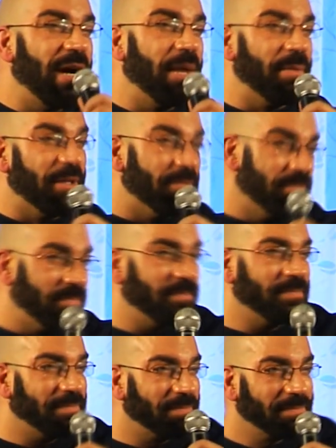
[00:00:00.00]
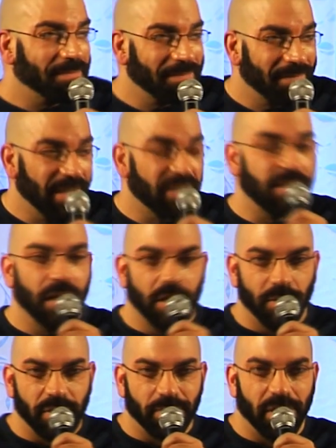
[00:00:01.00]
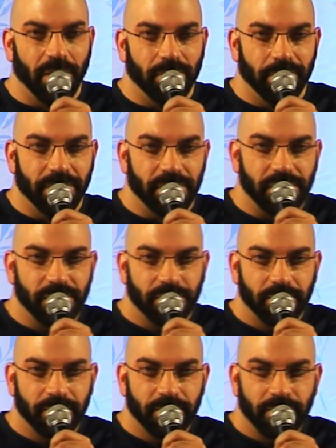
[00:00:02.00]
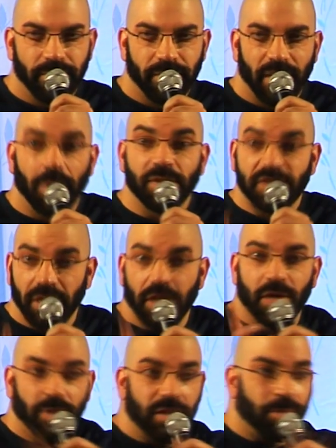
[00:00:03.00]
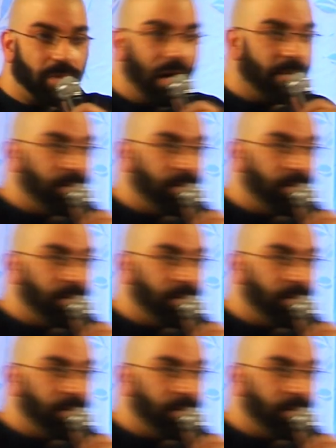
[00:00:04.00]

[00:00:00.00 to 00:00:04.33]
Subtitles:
the problem? I'll tell you what the problem is. I will tell you what the